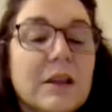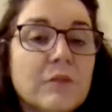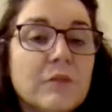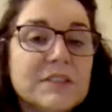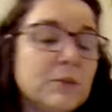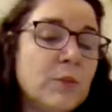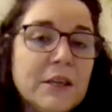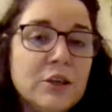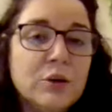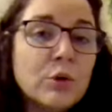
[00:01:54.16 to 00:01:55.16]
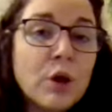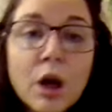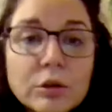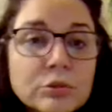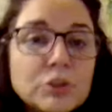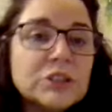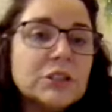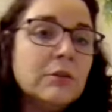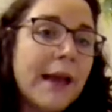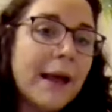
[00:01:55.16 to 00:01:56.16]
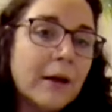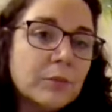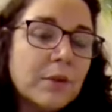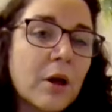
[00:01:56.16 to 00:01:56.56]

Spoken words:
like, obviously where you coach and you help with